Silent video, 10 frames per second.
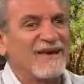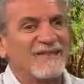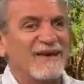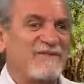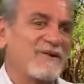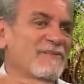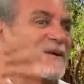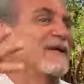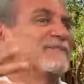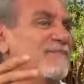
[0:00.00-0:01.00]
like if you go
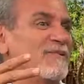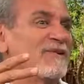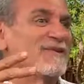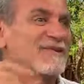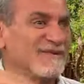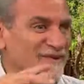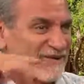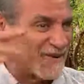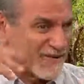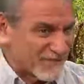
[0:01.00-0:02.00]
past Portland, it's all like